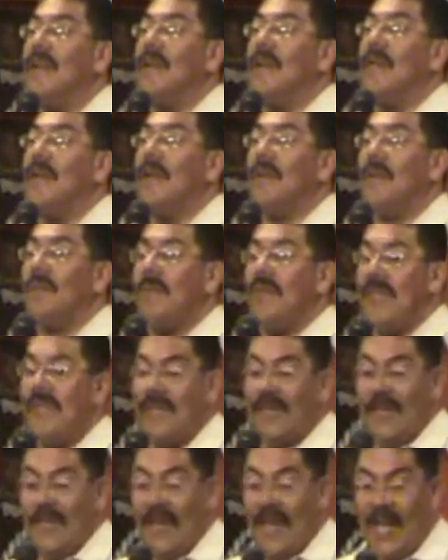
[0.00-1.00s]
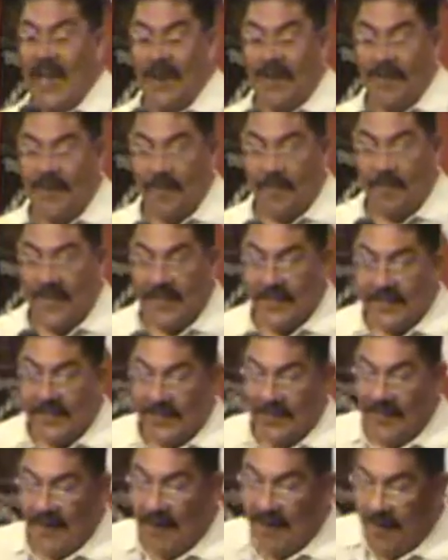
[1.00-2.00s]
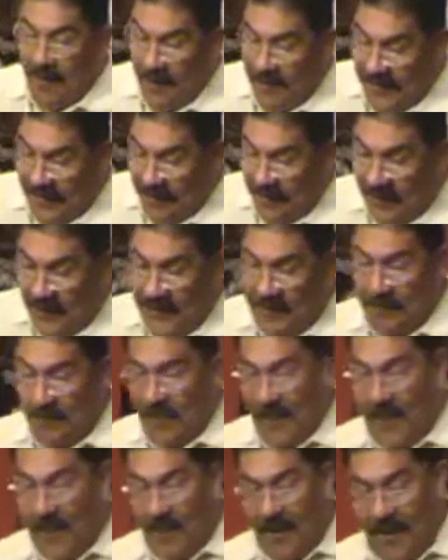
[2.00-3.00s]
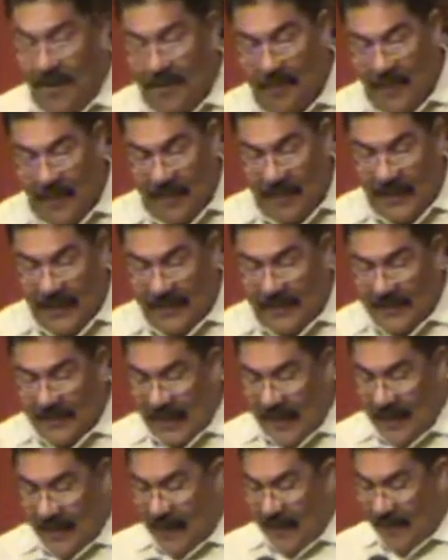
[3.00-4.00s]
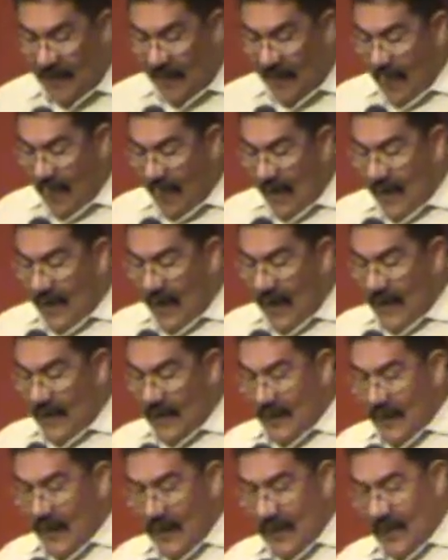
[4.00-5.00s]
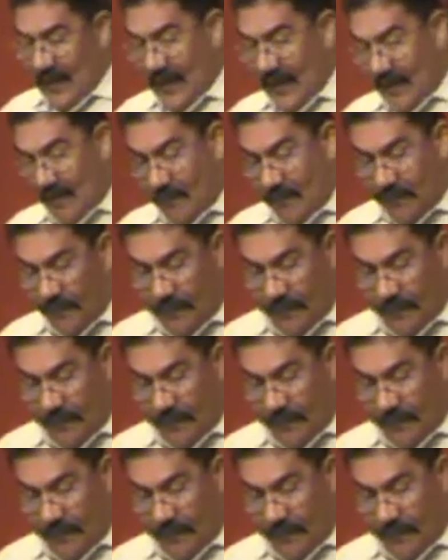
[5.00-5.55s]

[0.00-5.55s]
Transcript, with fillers: You with me? And I don't know about you, I want him with me. I want him on my side. I need him.